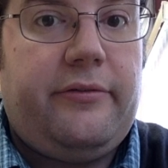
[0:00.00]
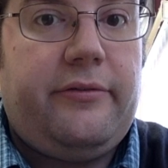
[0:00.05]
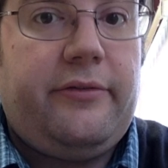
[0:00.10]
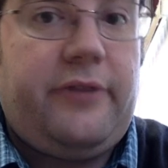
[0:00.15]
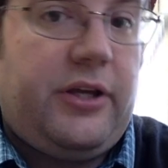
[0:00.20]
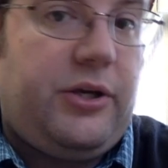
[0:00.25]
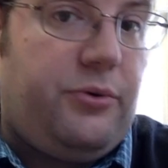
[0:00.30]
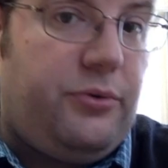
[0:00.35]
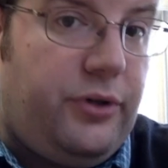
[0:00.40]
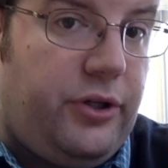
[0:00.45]

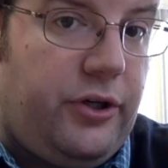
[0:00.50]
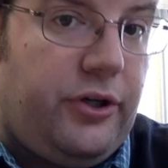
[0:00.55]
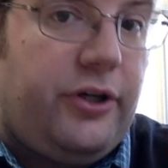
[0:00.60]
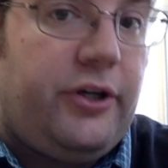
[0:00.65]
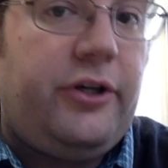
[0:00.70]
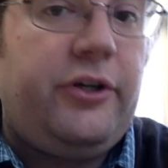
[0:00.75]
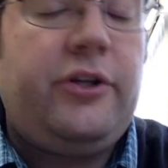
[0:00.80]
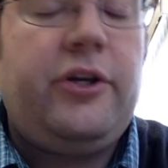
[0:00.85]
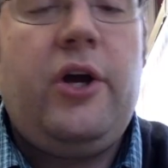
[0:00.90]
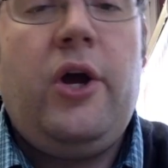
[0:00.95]
that you
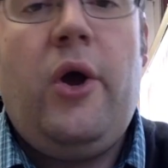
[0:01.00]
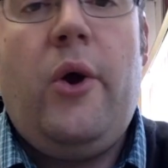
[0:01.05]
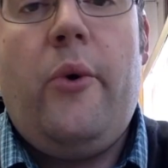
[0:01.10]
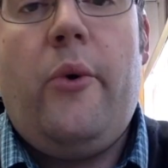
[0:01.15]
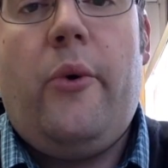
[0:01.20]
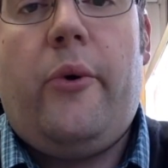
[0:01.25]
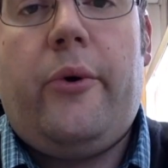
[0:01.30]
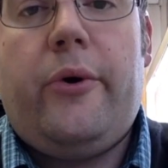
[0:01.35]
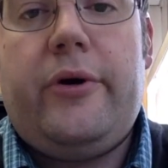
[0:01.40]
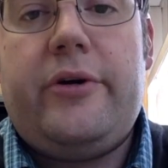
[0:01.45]
learned
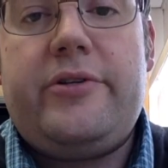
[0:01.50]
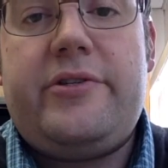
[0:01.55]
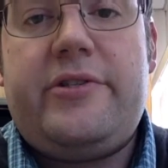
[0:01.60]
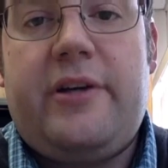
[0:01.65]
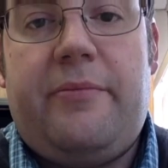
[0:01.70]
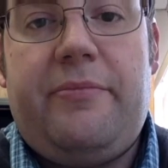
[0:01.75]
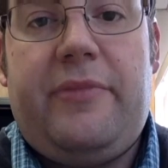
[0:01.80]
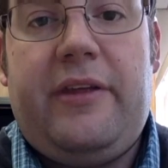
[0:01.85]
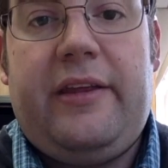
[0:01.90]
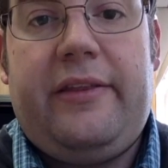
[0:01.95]
or
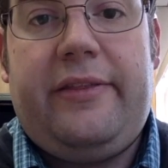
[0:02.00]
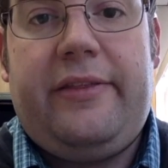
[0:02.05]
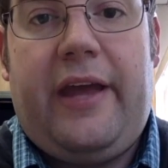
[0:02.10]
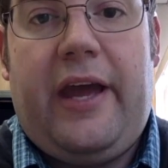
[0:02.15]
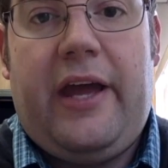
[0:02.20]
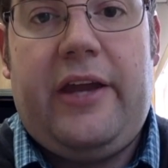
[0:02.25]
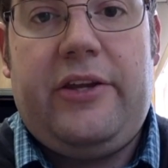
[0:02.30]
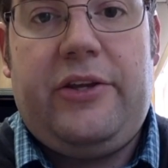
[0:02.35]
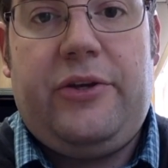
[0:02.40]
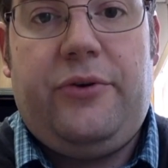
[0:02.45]
something
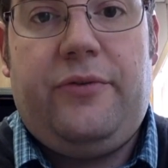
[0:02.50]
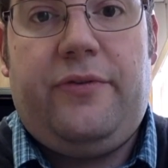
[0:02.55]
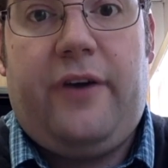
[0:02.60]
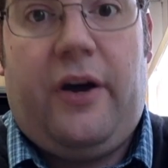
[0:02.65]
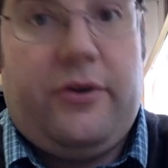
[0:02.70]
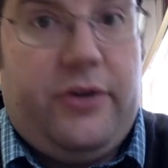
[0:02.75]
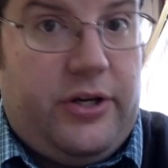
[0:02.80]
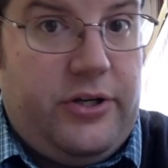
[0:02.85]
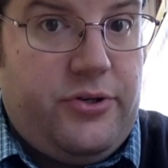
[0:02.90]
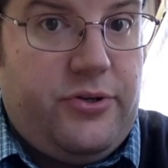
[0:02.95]
that you
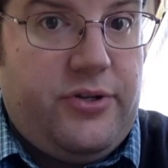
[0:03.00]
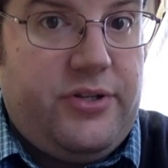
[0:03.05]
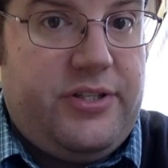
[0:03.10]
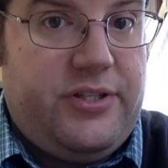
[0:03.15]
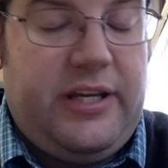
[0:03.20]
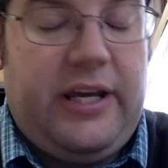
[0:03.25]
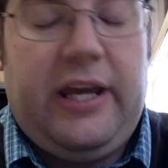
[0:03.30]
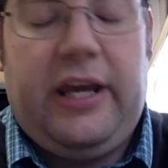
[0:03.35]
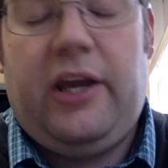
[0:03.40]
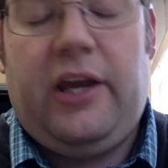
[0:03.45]
found
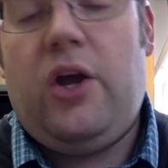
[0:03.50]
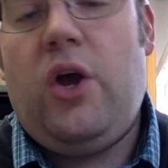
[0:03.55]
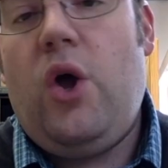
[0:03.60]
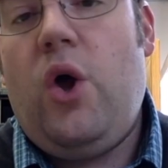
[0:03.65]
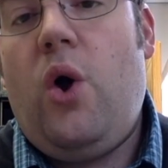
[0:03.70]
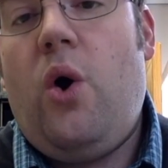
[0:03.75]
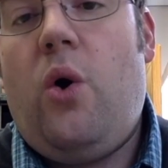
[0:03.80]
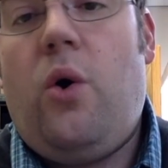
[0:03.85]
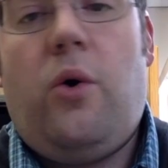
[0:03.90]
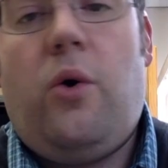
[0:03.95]
interesting
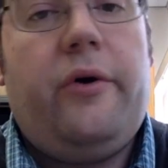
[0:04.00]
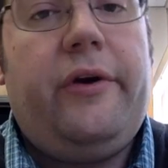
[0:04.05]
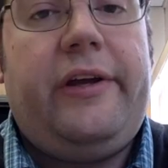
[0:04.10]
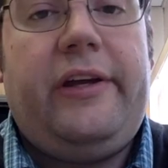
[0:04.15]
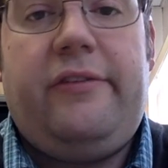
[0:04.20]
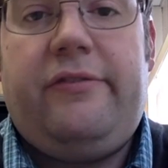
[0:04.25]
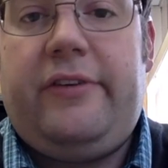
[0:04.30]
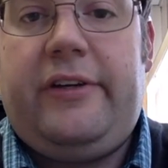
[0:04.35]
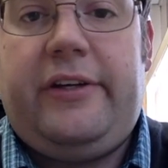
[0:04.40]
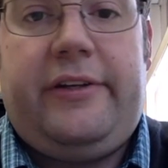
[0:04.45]
or
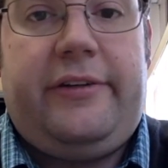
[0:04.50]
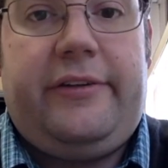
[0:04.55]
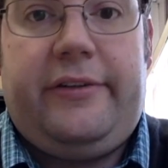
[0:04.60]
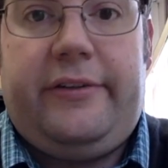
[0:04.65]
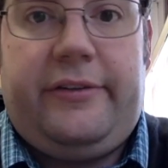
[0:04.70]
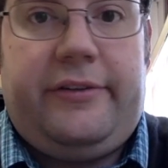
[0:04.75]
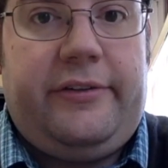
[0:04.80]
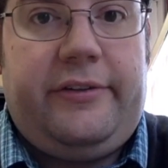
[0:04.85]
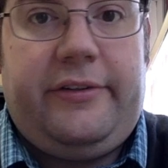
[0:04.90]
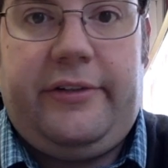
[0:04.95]

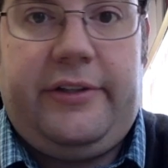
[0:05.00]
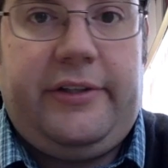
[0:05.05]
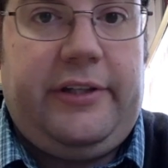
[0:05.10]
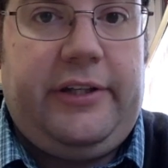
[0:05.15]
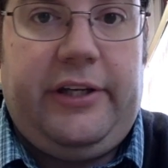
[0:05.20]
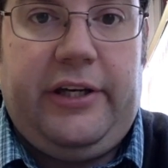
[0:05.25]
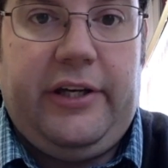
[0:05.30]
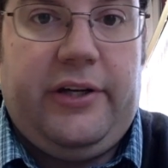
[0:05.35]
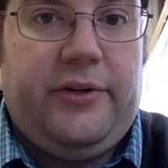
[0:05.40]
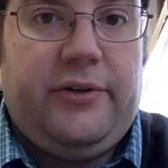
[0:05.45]
even
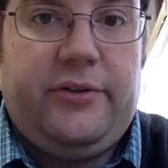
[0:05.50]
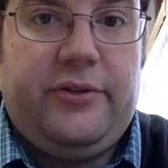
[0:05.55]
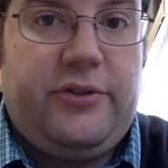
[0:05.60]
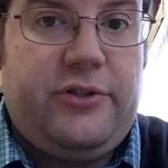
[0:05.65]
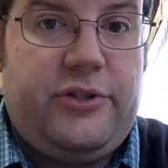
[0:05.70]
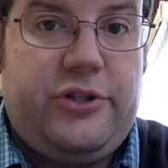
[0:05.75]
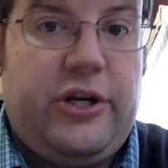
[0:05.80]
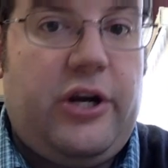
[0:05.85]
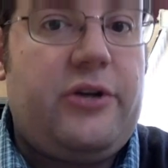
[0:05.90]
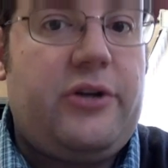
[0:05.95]
you know
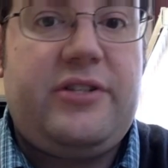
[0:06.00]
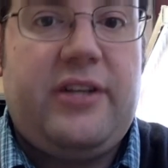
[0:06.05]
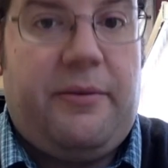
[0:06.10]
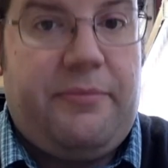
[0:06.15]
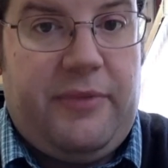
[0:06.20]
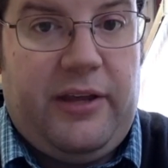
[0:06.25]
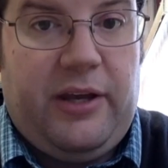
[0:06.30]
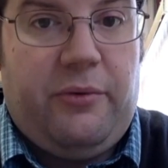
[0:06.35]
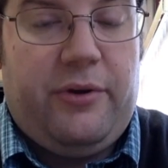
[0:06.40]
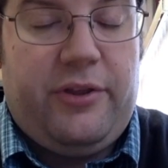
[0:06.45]
share
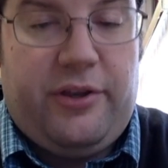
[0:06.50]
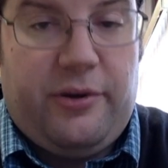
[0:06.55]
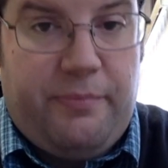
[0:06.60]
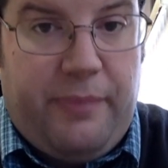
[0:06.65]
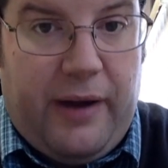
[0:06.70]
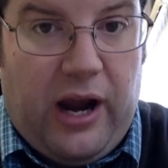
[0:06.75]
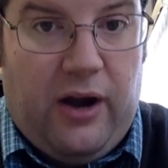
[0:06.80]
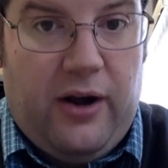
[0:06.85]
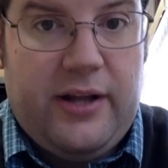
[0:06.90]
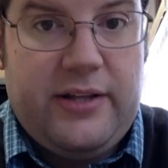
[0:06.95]
something with your
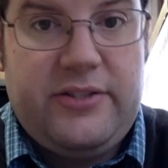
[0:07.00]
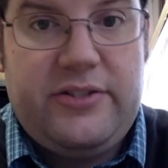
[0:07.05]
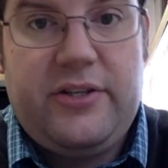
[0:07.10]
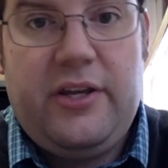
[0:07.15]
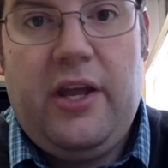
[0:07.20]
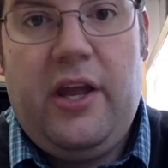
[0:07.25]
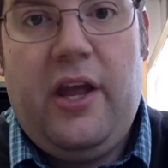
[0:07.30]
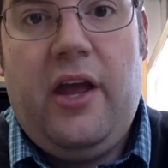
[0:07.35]
parents